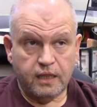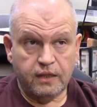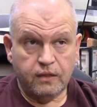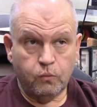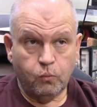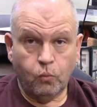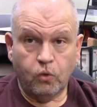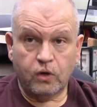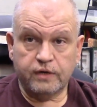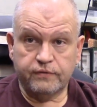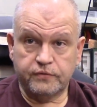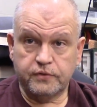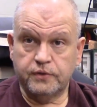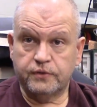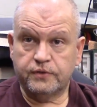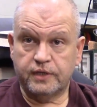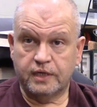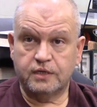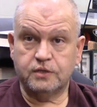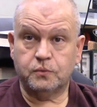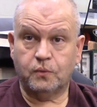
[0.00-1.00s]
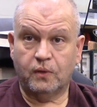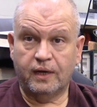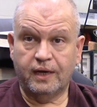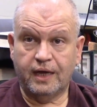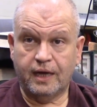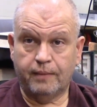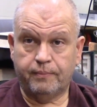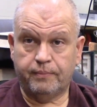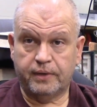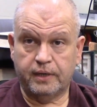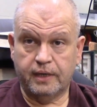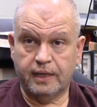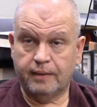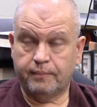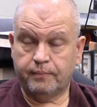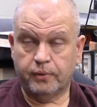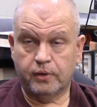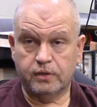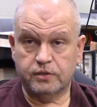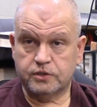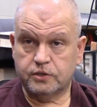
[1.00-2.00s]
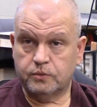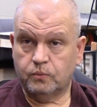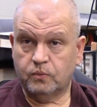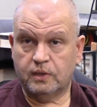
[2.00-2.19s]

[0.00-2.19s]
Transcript: one of two things will happen. That person